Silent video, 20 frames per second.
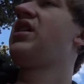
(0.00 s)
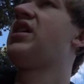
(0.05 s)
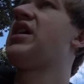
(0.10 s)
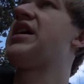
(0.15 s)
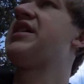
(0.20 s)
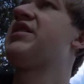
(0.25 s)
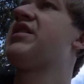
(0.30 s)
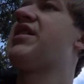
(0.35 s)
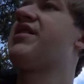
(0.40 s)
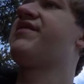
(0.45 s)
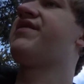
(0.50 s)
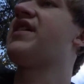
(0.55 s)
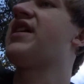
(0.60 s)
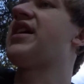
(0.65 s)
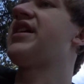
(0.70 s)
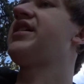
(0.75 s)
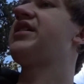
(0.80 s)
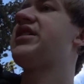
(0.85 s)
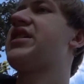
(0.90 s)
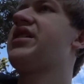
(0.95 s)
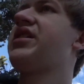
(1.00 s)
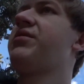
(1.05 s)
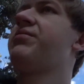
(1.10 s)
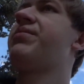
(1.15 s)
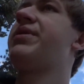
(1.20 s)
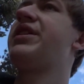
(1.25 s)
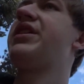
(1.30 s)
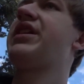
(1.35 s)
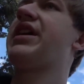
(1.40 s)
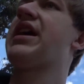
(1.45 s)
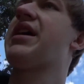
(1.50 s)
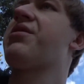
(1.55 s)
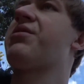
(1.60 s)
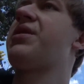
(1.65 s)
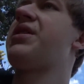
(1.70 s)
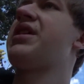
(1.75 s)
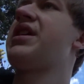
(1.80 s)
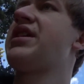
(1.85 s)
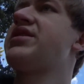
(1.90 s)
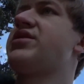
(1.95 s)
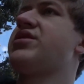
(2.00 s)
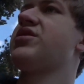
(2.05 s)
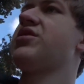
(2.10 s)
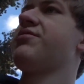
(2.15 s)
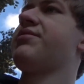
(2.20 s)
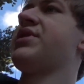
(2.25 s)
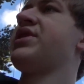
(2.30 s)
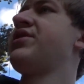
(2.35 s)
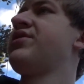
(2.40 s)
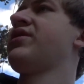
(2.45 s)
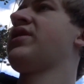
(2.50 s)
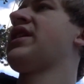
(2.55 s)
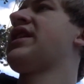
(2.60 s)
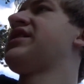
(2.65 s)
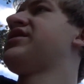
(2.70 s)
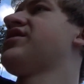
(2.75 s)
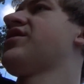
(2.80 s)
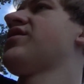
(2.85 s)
I love hiking, being out in nature, but you guys